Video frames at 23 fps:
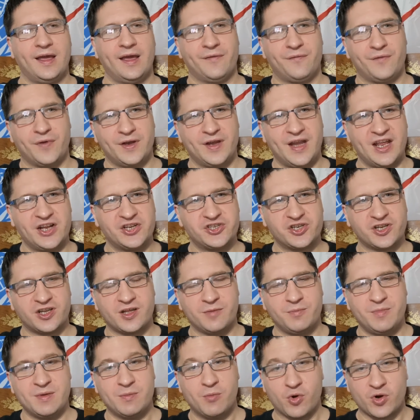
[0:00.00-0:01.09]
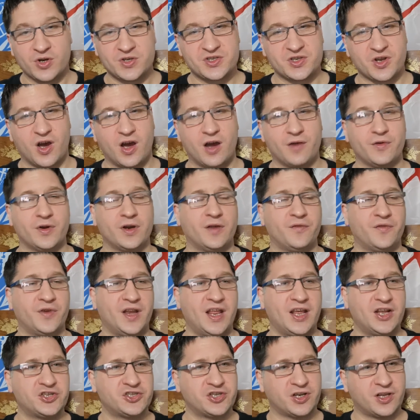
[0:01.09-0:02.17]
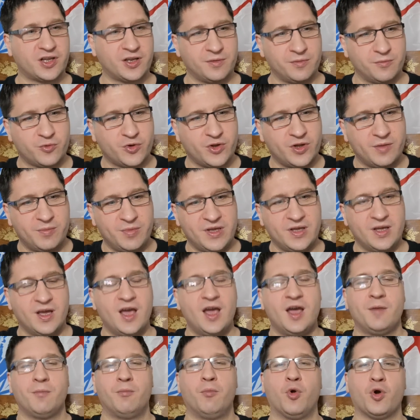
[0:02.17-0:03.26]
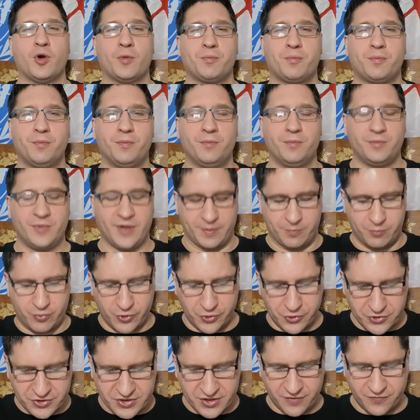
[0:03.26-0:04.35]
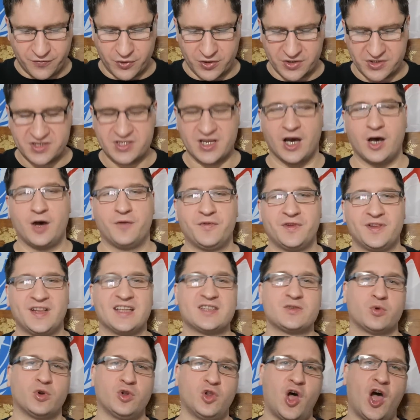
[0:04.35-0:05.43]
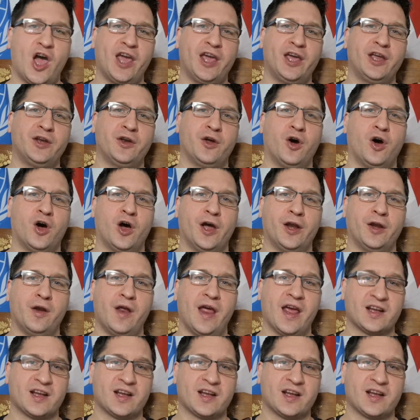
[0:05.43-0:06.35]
if a nation can be more sovereign, if a nation can really be more like producing for itself and less reliant on